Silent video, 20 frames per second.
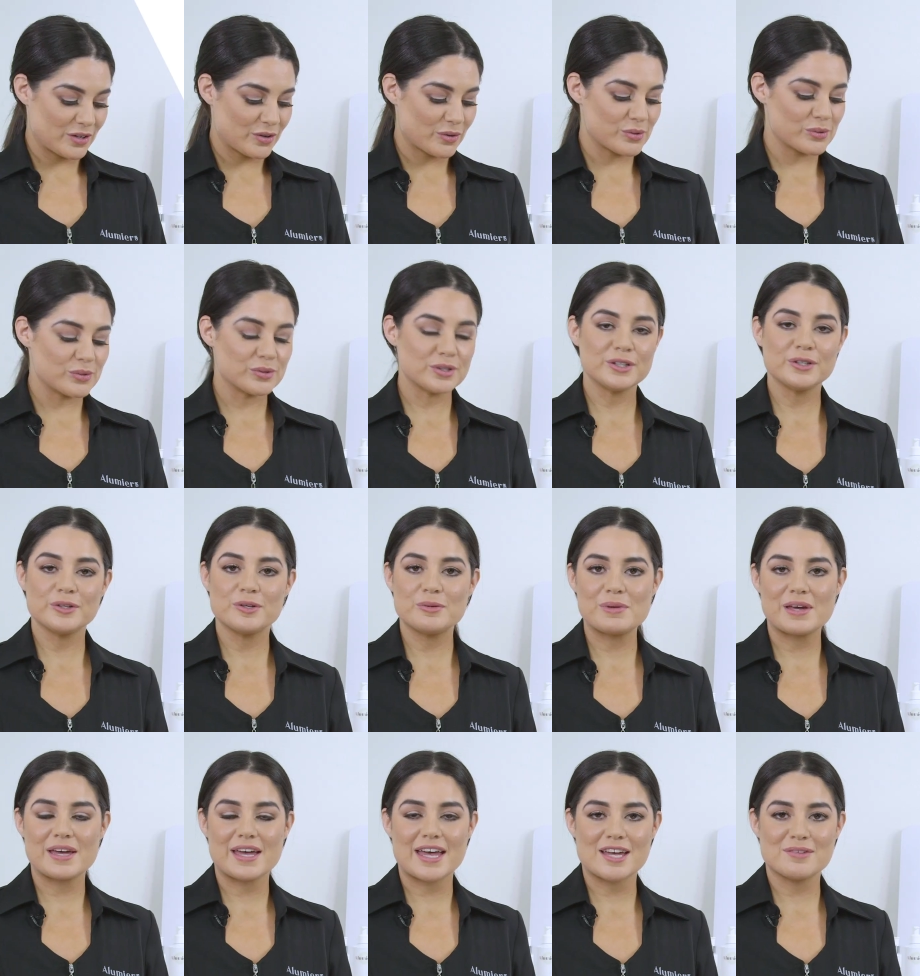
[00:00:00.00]
All
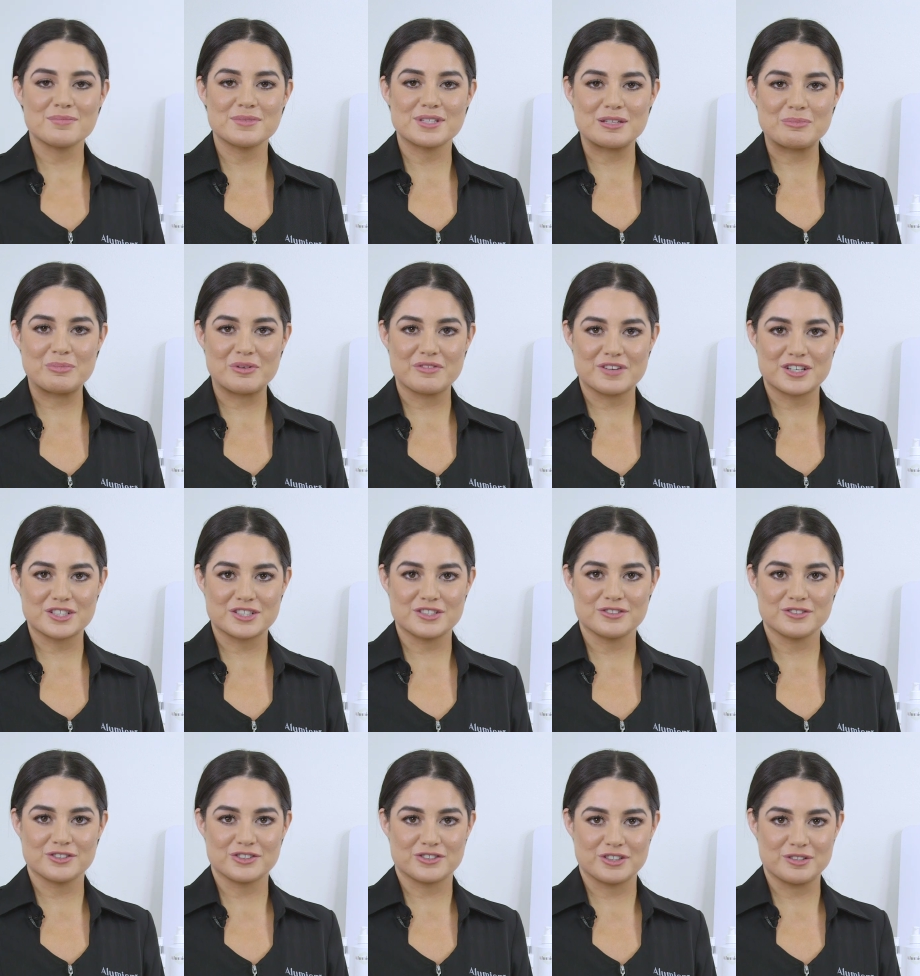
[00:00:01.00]
AlumierMD
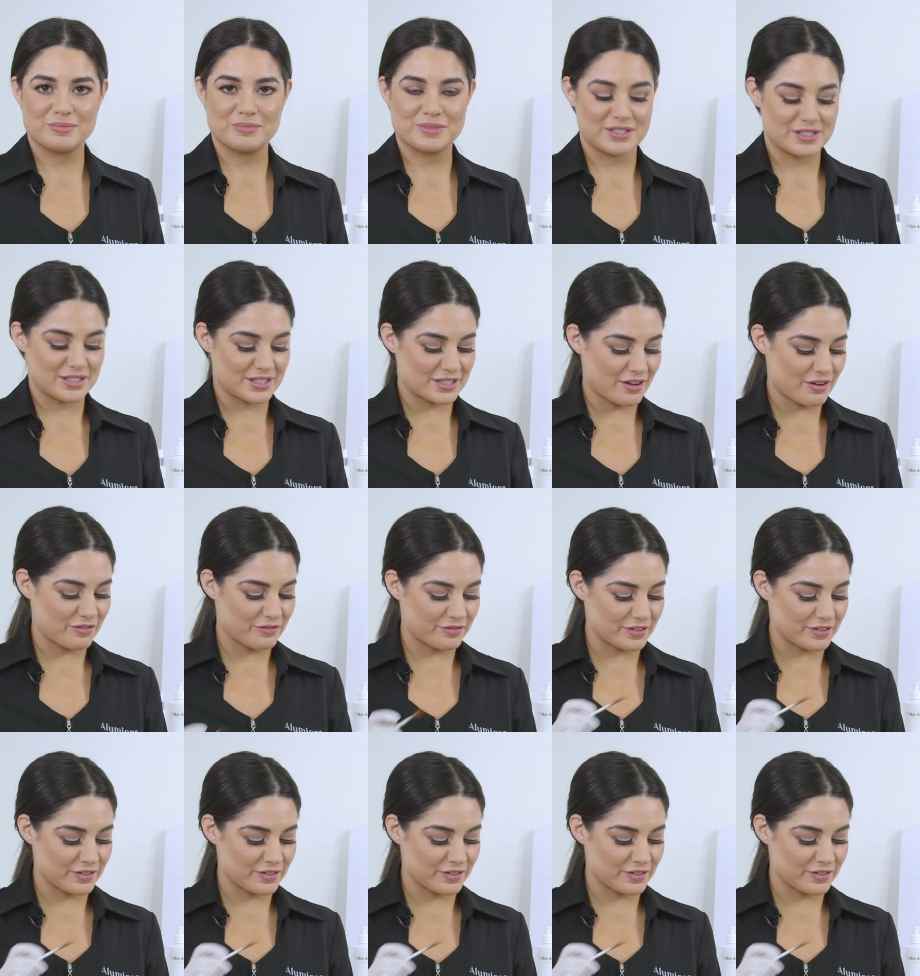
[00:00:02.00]
professional treatments are